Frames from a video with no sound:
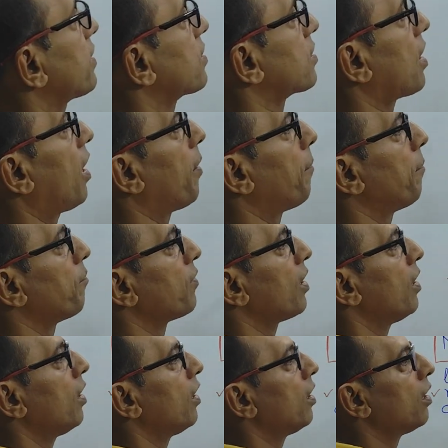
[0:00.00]
has come,
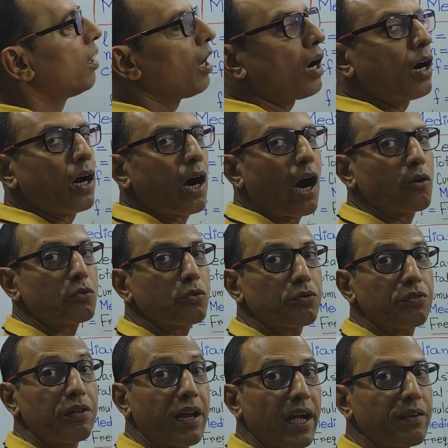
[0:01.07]
how
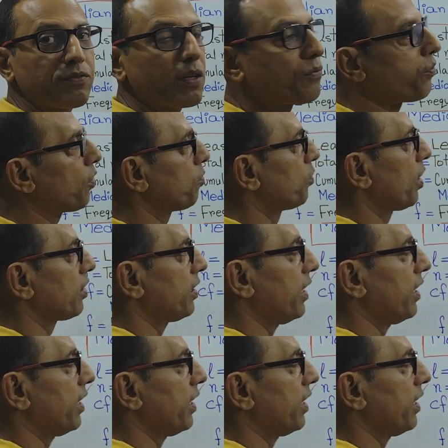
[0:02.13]
to derive the formula.